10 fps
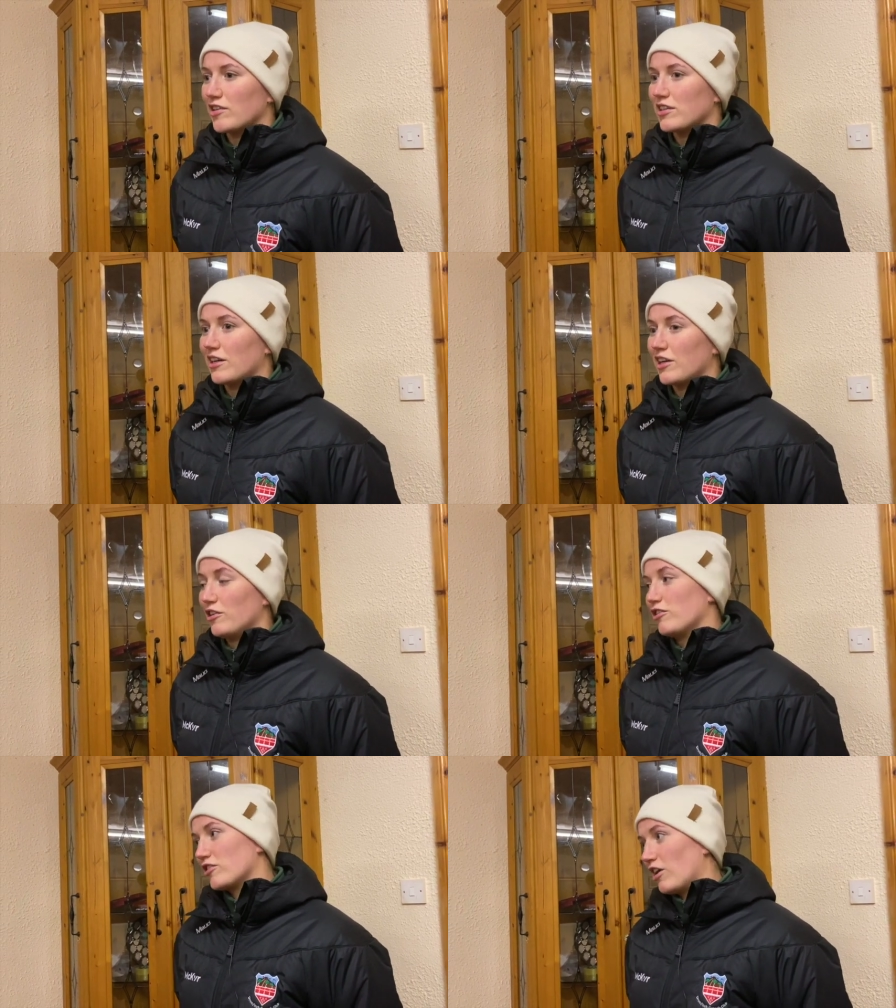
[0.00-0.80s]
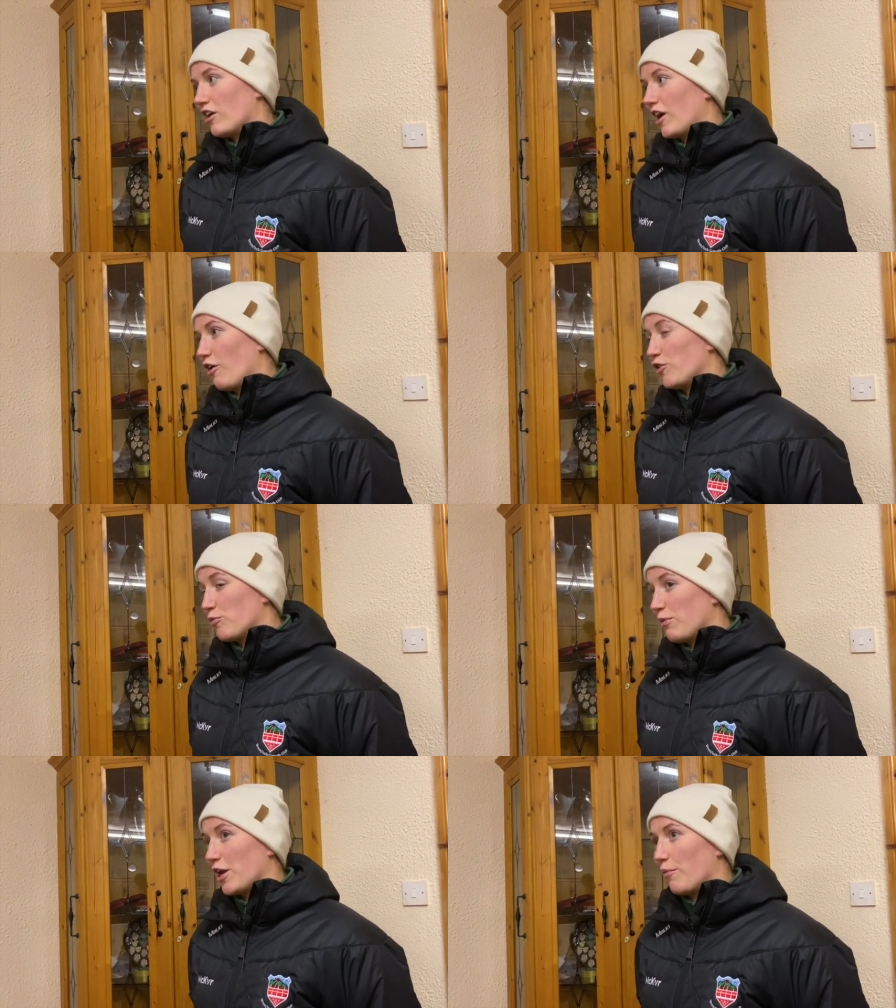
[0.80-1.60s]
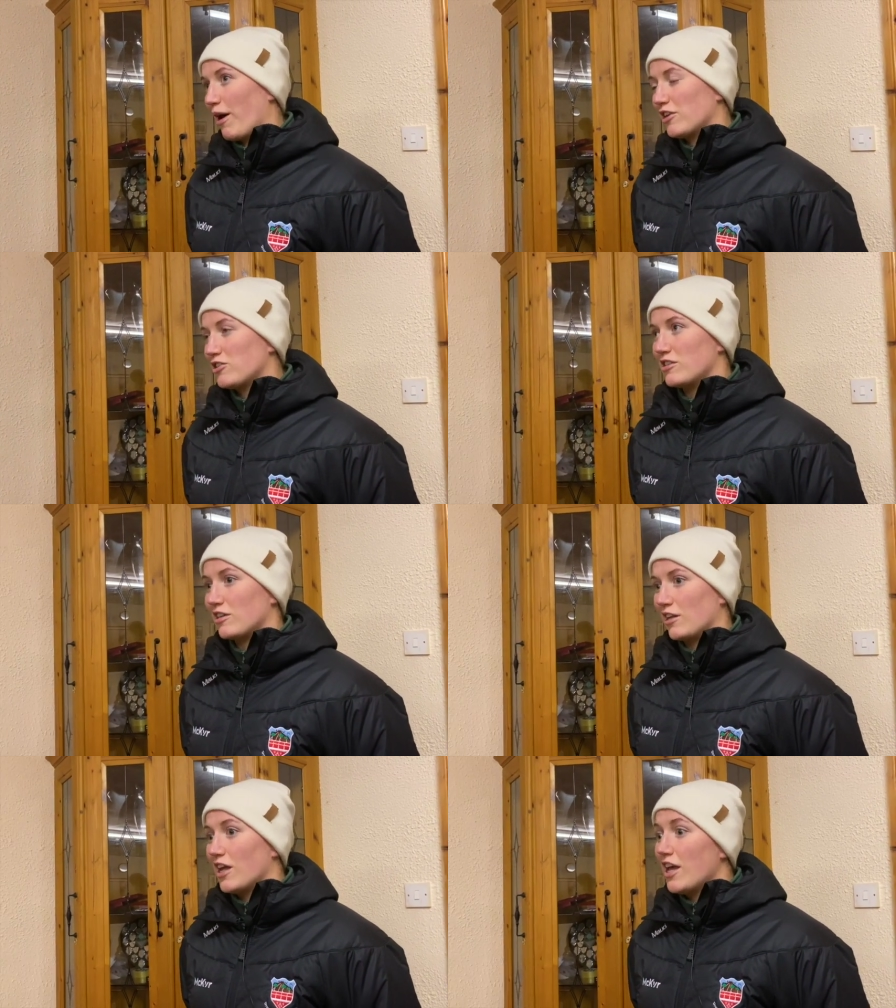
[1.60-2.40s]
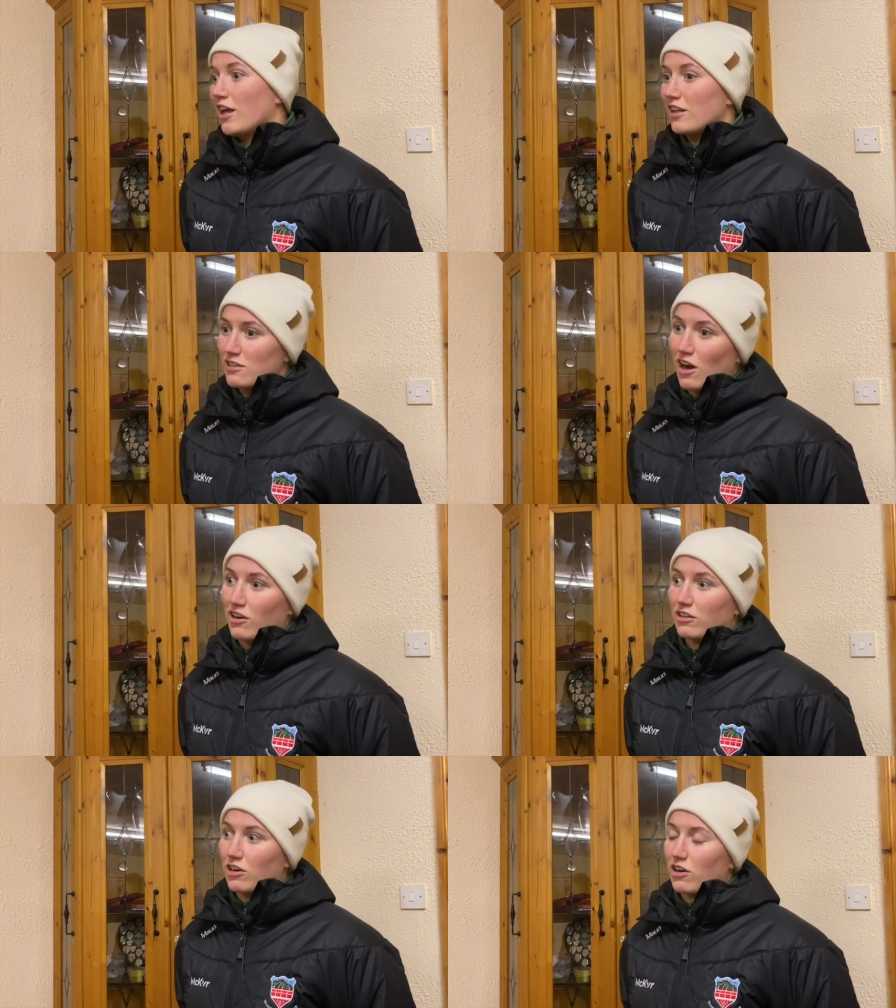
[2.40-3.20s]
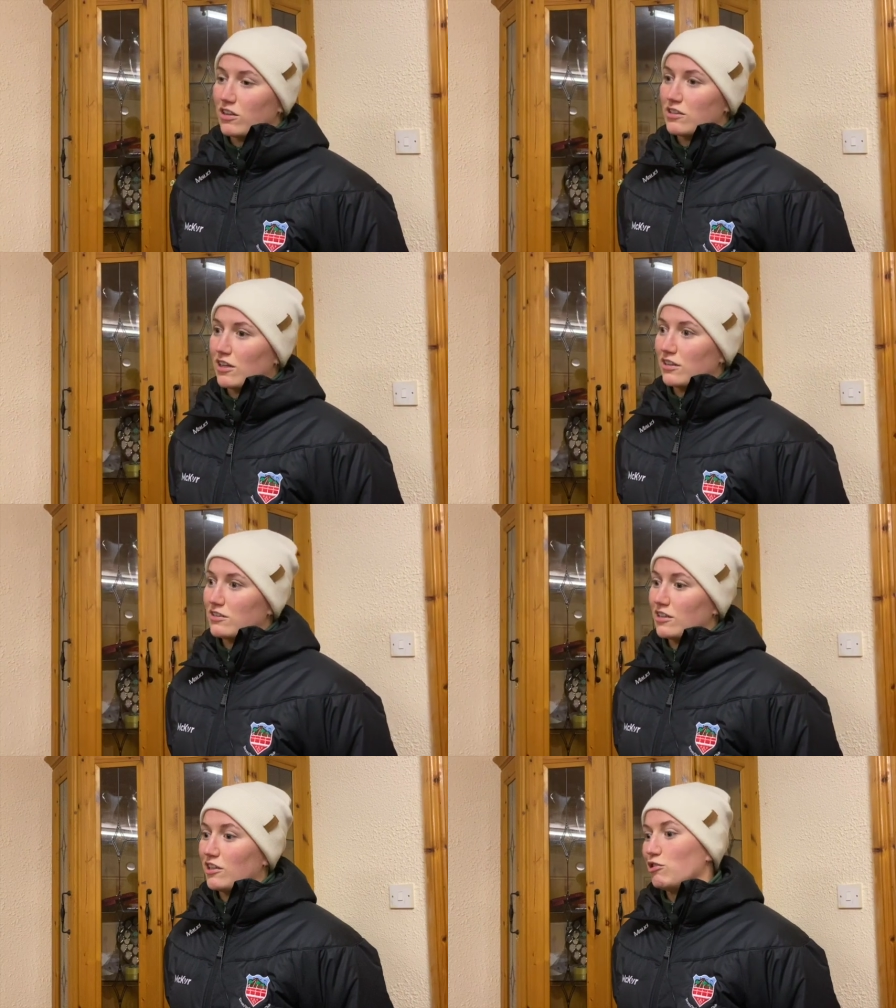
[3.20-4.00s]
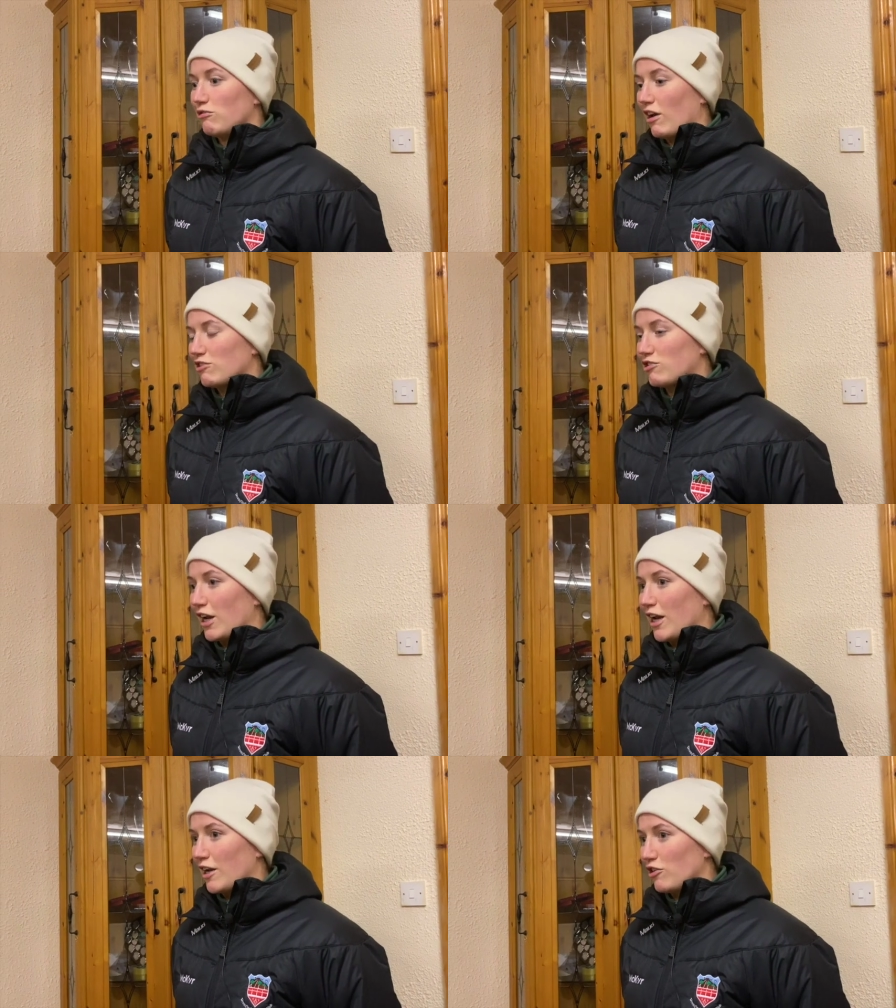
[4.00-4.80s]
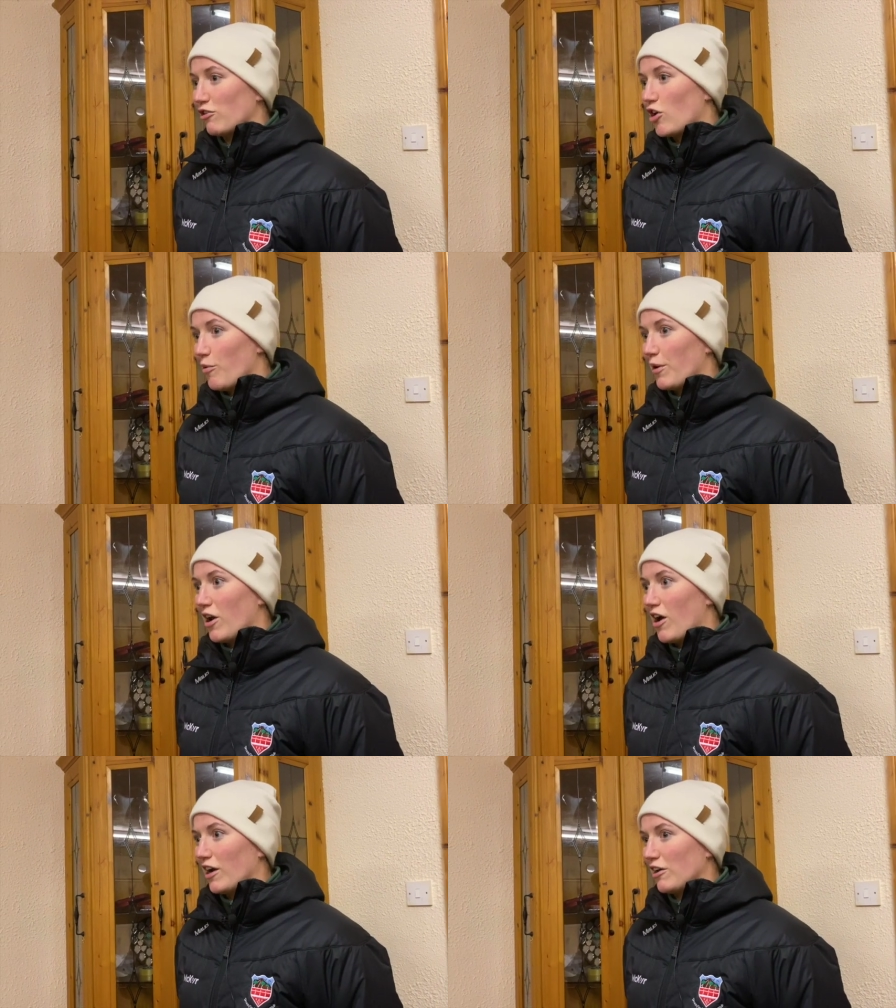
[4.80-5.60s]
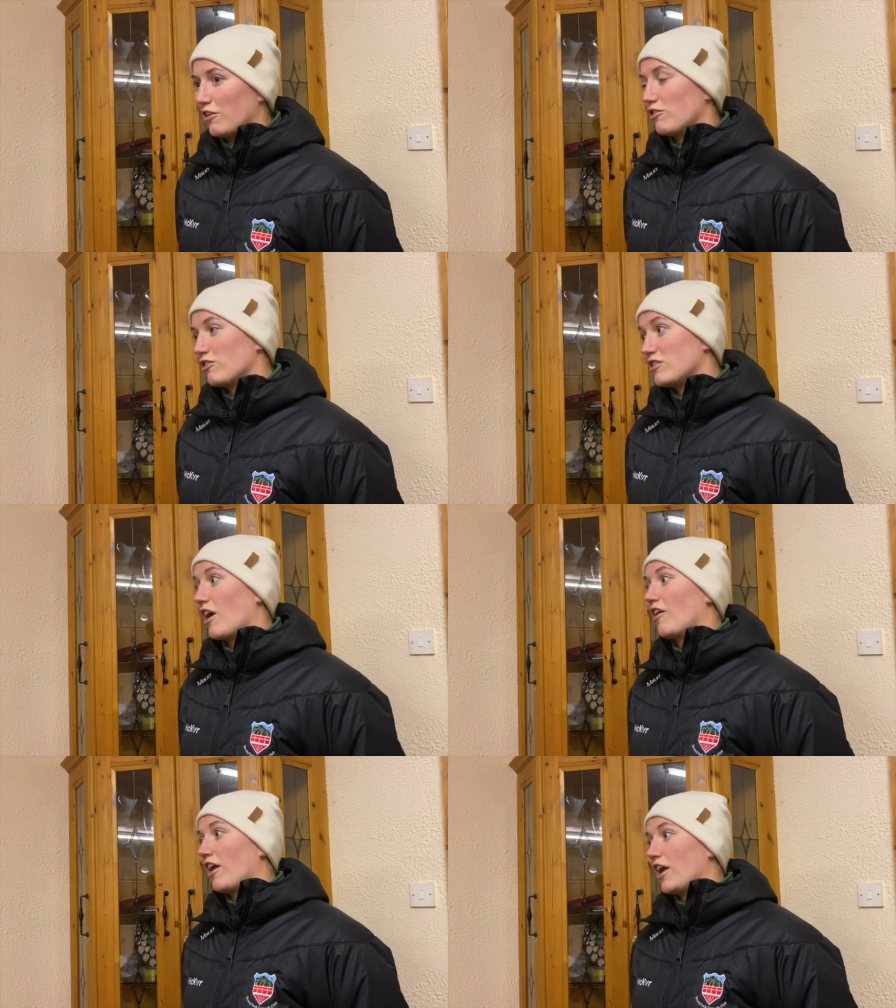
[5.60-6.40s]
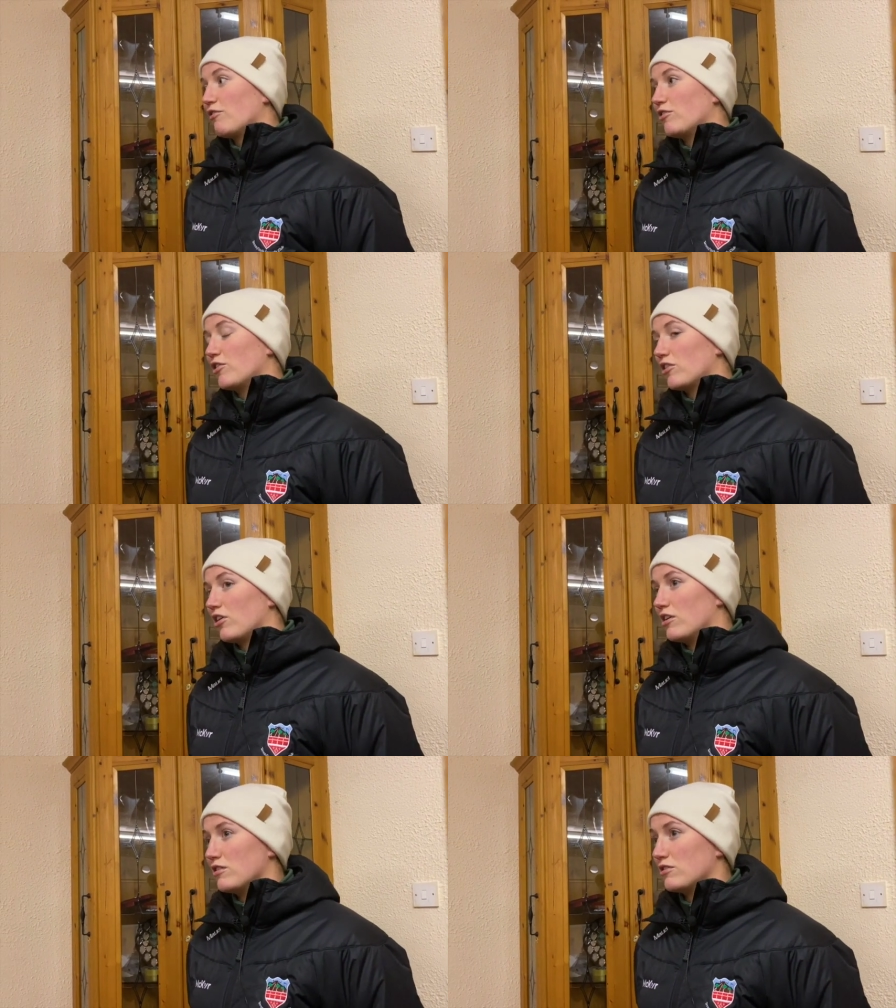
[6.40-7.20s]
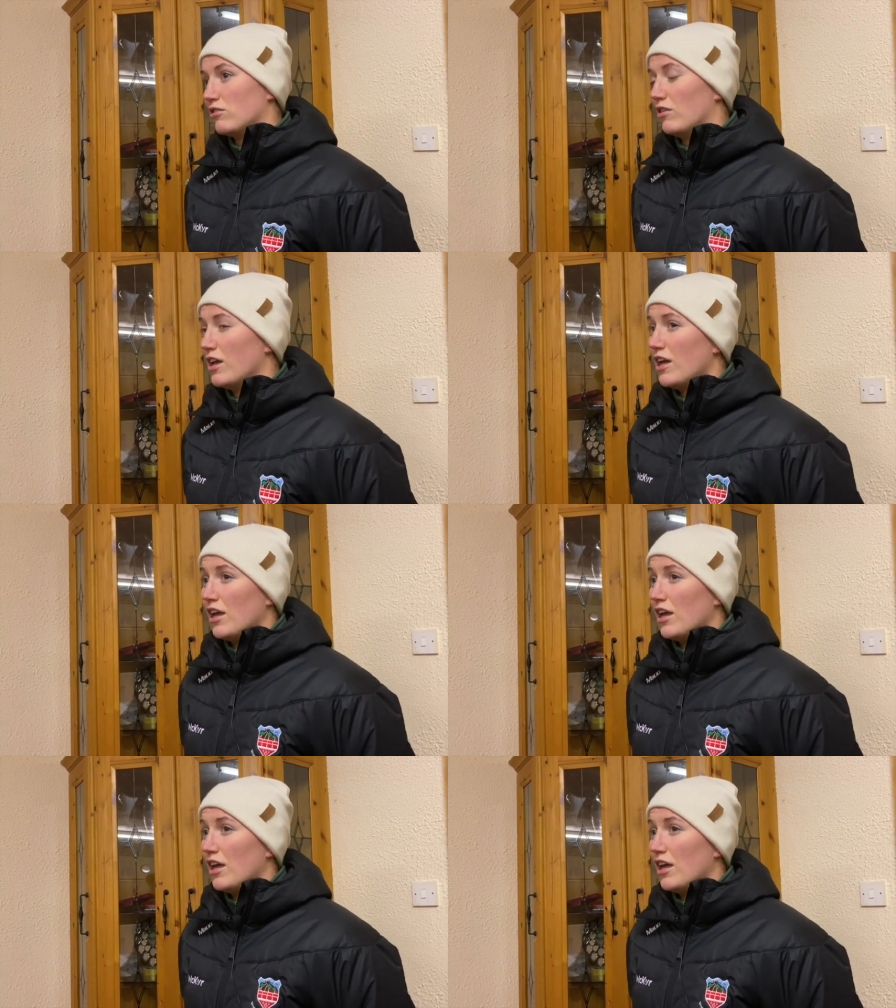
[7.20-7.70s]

And then you're talking out and you're playing the matches, and it's hard on the girls then seeing you not train and you're coming along and you're starting ahead of other girls. So